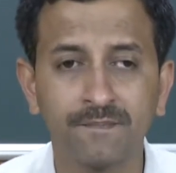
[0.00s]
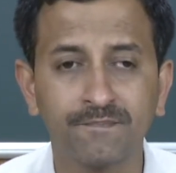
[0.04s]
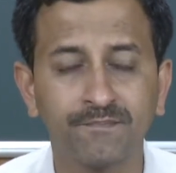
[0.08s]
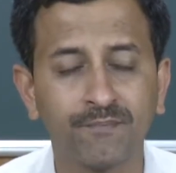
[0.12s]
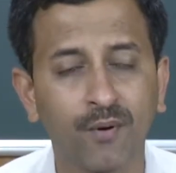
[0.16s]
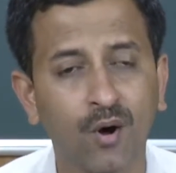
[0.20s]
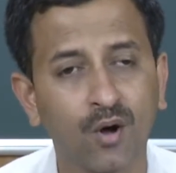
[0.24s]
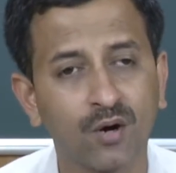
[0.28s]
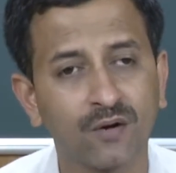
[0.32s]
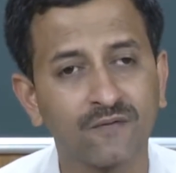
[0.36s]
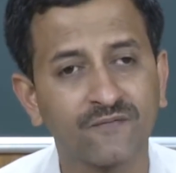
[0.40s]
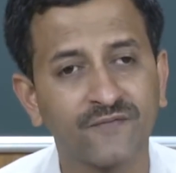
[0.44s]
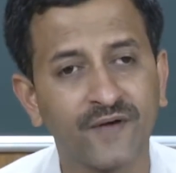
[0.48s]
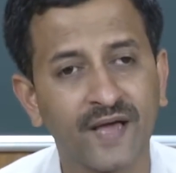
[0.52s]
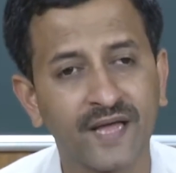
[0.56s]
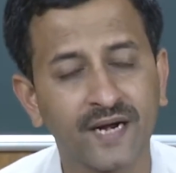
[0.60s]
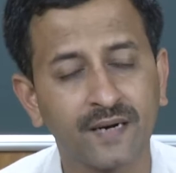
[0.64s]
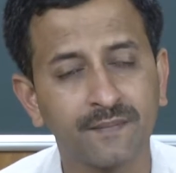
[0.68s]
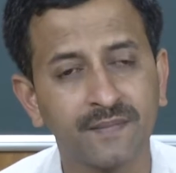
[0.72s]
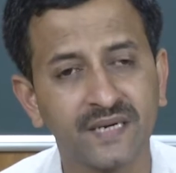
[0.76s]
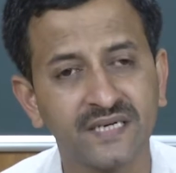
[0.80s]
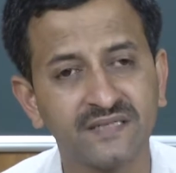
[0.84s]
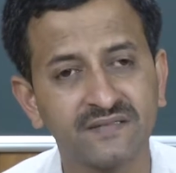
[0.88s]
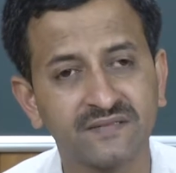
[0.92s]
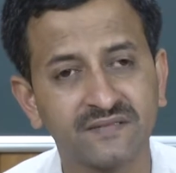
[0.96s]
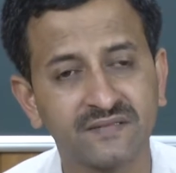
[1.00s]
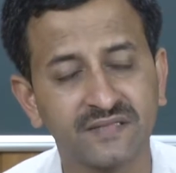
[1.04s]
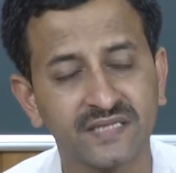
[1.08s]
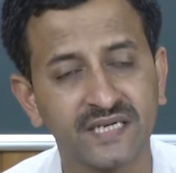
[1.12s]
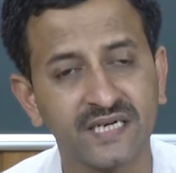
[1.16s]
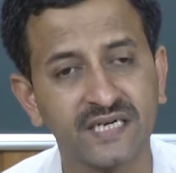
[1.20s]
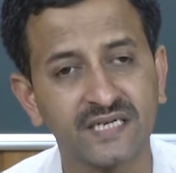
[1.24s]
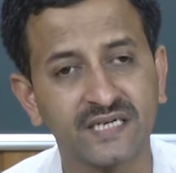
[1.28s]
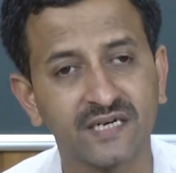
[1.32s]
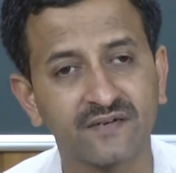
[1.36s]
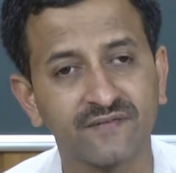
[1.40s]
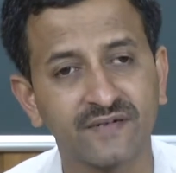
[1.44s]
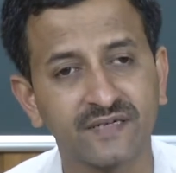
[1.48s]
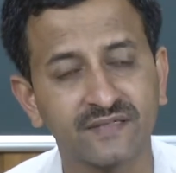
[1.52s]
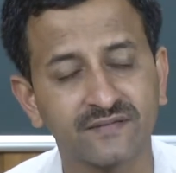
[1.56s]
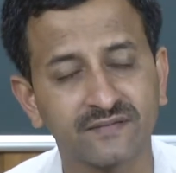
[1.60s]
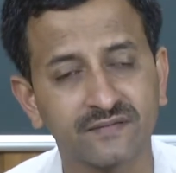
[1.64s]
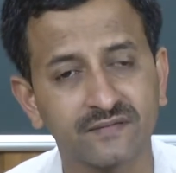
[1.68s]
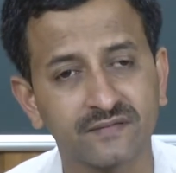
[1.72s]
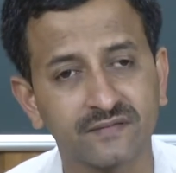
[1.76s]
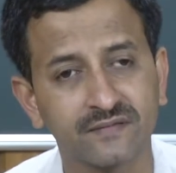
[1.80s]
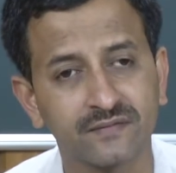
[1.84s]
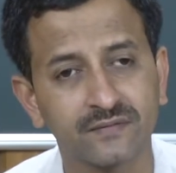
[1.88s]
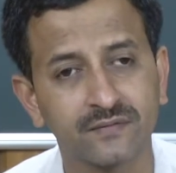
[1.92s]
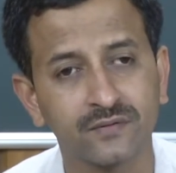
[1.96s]
Paul Feyerabend's
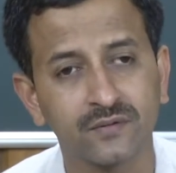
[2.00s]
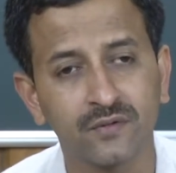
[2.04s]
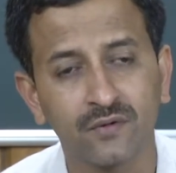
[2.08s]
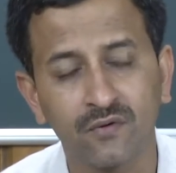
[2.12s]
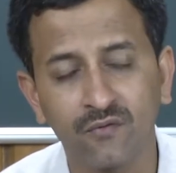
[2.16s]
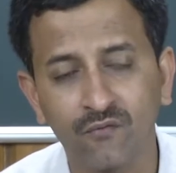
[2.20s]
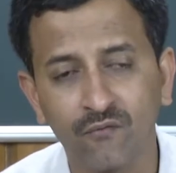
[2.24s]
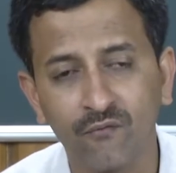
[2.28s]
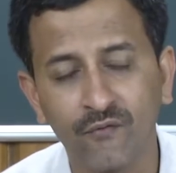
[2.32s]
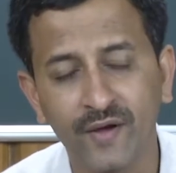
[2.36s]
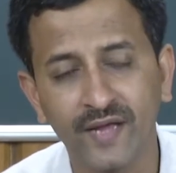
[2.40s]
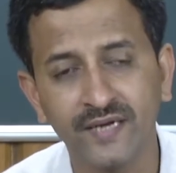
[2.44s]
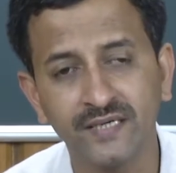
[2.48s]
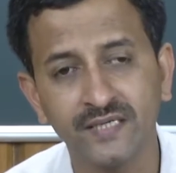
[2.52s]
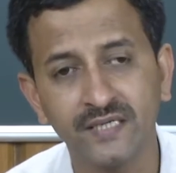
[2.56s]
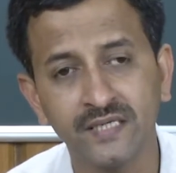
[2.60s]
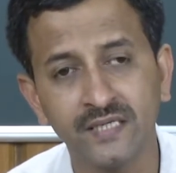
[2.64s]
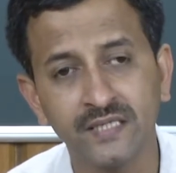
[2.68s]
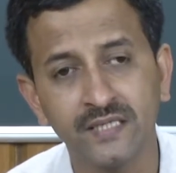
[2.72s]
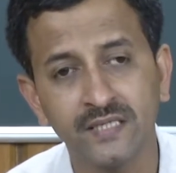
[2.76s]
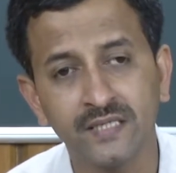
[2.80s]
interventions. The